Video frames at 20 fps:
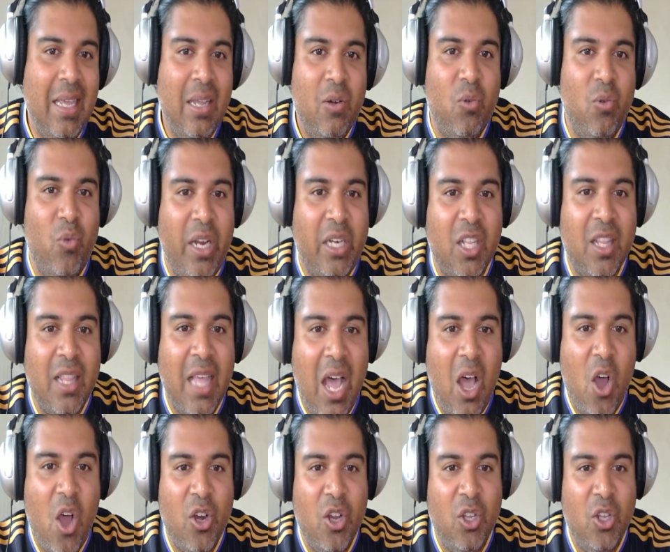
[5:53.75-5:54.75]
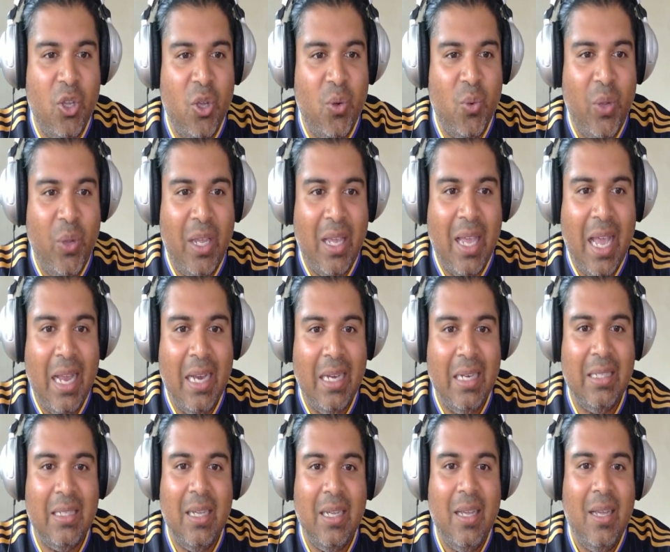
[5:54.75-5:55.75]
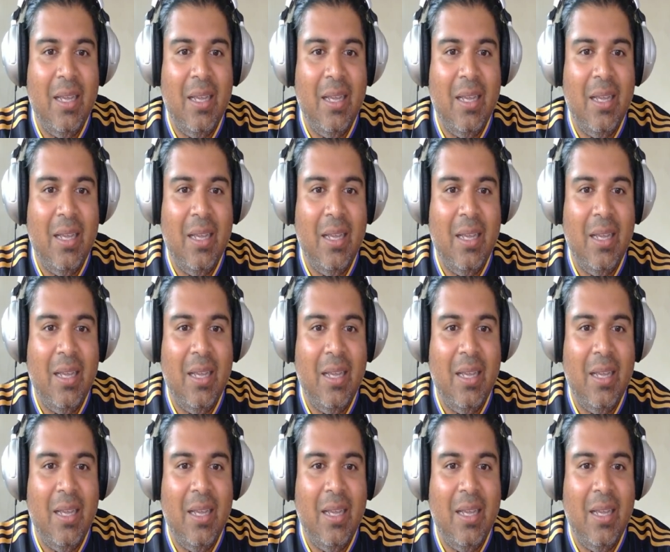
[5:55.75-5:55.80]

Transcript: reach that on a good weekend.